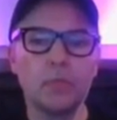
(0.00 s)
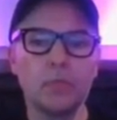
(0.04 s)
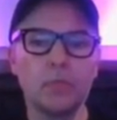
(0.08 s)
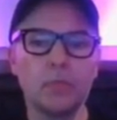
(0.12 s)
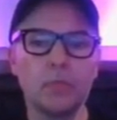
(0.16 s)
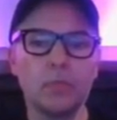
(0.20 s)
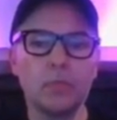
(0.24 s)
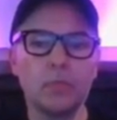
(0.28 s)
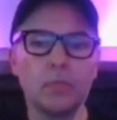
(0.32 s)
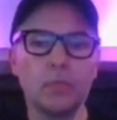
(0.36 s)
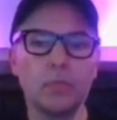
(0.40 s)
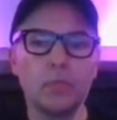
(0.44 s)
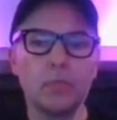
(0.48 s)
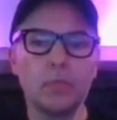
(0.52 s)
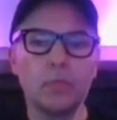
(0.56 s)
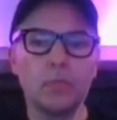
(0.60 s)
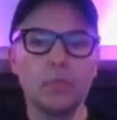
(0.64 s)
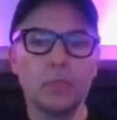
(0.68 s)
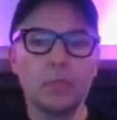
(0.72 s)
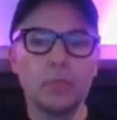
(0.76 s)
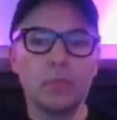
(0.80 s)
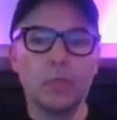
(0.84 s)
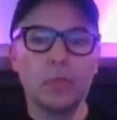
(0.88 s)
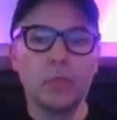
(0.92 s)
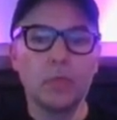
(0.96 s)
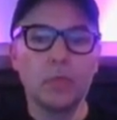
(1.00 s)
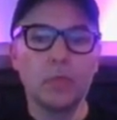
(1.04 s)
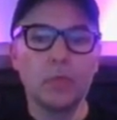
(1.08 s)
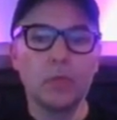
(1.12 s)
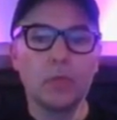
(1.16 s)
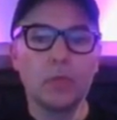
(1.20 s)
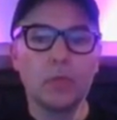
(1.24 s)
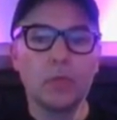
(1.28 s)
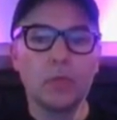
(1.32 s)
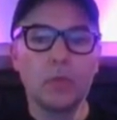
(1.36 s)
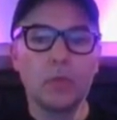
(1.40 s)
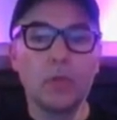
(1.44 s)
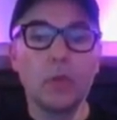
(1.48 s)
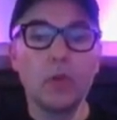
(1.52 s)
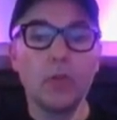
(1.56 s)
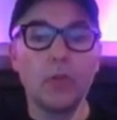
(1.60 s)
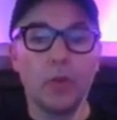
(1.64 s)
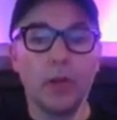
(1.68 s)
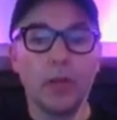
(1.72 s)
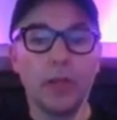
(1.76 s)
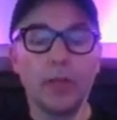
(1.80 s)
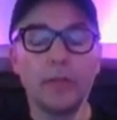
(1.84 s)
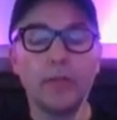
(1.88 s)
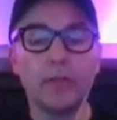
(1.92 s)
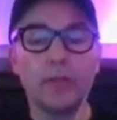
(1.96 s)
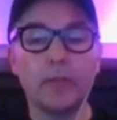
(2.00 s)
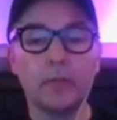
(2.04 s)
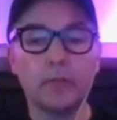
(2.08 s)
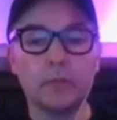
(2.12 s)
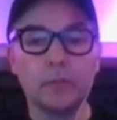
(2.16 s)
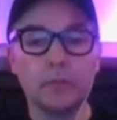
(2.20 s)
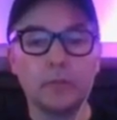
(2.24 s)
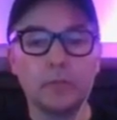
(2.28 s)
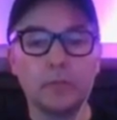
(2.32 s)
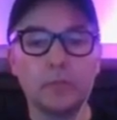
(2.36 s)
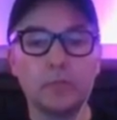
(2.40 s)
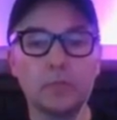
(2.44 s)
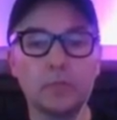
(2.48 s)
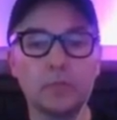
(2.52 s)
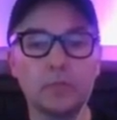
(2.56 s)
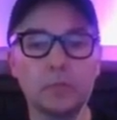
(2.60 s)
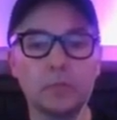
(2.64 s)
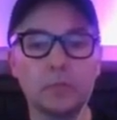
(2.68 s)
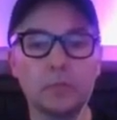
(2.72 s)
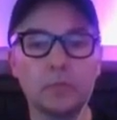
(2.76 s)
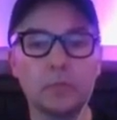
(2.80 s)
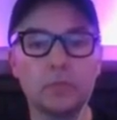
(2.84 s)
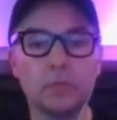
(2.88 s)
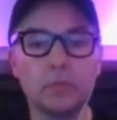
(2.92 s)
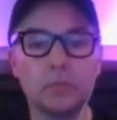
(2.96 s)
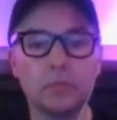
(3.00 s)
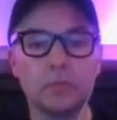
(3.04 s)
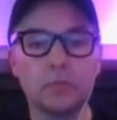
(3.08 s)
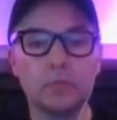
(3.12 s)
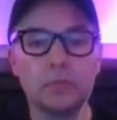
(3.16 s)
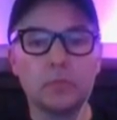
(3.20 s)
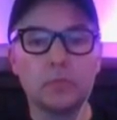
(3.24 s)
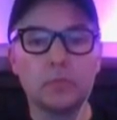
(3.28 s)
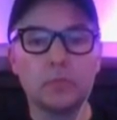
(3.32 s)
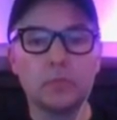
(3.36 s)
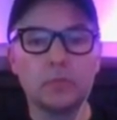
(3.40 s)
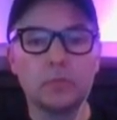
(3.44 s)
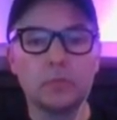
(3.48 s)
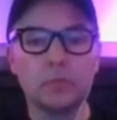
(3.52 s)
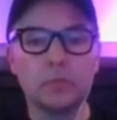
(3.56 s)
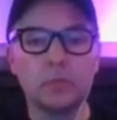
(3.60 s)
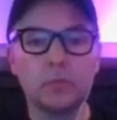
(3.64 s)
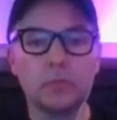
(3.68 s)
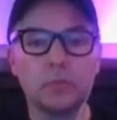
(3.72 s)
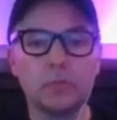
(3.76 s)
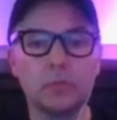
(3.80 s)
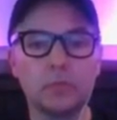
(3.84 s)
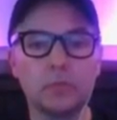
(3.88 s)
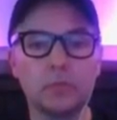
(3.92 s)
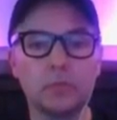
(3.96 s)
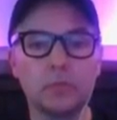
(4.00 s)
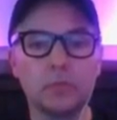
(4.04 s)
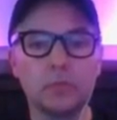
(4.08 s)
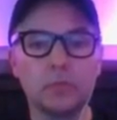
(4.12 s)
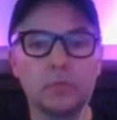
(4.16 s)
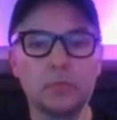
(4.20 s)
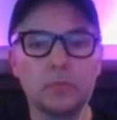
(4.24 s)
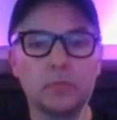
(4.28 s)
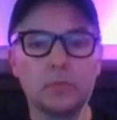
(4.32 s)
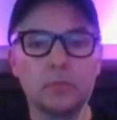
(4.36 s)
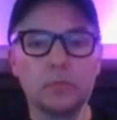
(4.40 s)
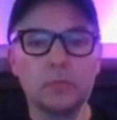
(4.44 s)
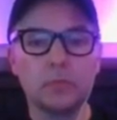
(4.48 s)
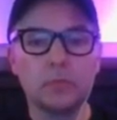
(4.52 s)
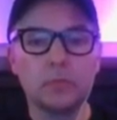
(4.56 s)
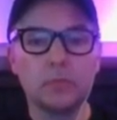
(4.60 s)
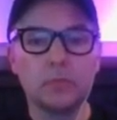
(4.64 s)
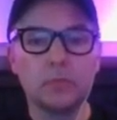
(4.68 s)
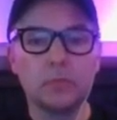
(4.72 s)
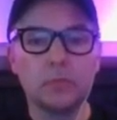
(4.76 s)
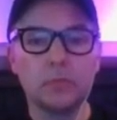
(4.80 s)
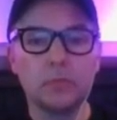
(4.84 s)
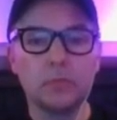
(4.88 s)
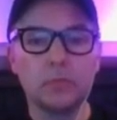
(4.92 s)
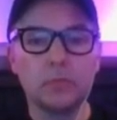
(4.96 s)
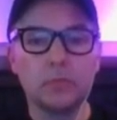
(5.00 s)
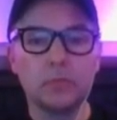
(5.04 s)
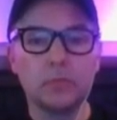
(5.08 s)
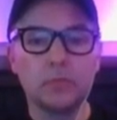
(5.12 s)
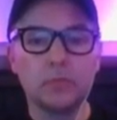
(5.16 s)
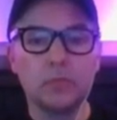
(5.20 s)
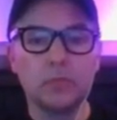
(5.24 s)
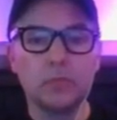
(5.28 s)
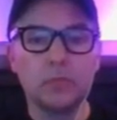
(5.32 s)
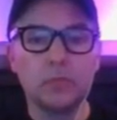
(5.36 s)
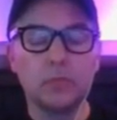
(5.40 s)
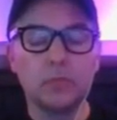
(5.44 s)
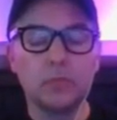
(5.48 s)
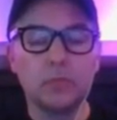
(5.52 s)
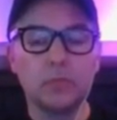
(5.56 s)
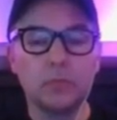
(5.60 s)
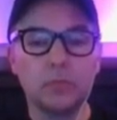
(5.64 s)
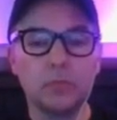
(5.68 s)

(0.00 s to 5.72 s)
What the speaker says: The person shown says nothing.